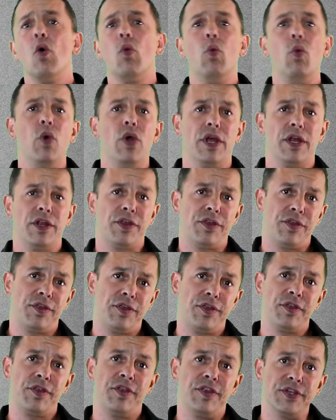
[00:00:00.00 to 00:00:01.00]
with
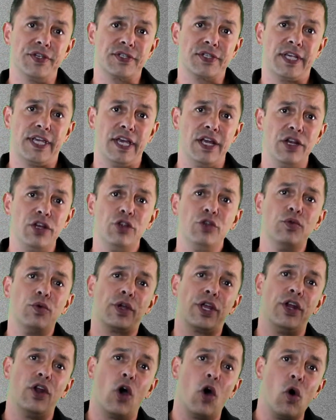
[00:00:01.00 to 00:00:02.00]
this kit, you
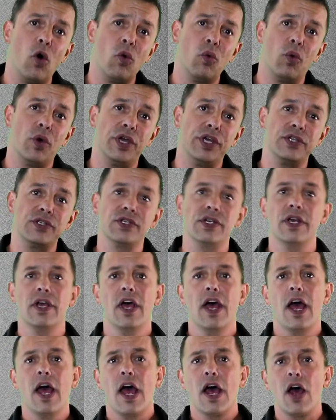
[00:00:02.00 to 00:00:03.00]
can always
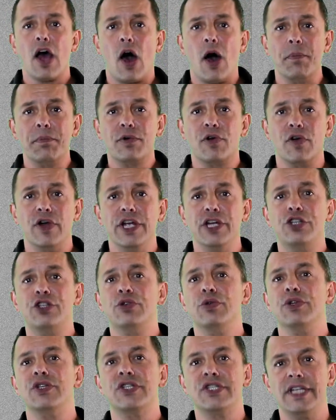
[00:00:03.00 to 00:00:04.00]
upgrade
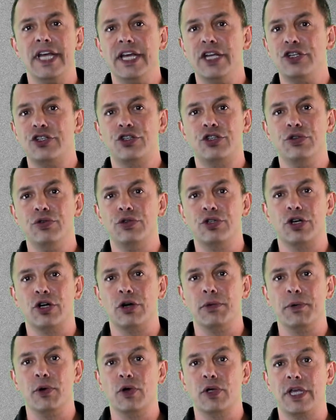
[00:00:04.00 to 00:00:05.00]
to a Stage 2
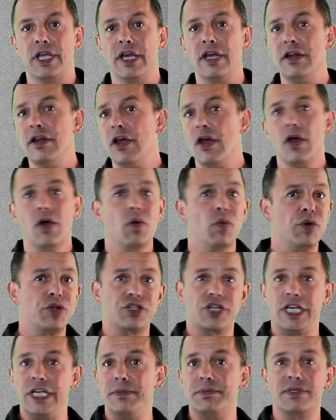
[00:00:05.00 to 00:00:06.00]
turbo kit, which
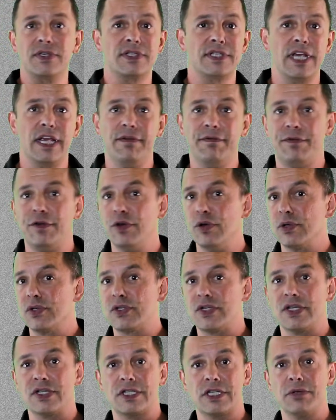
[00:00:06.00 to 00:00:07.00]
keeps the same fuel
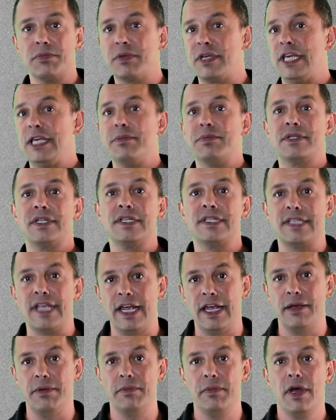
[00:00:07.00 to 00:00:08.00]
system, keeps the
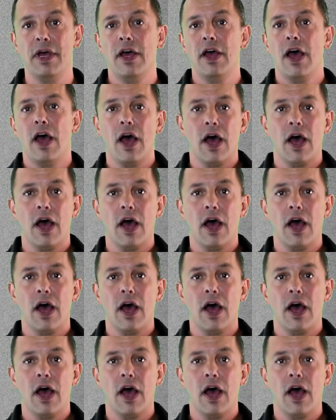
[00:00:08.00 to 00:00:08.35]
same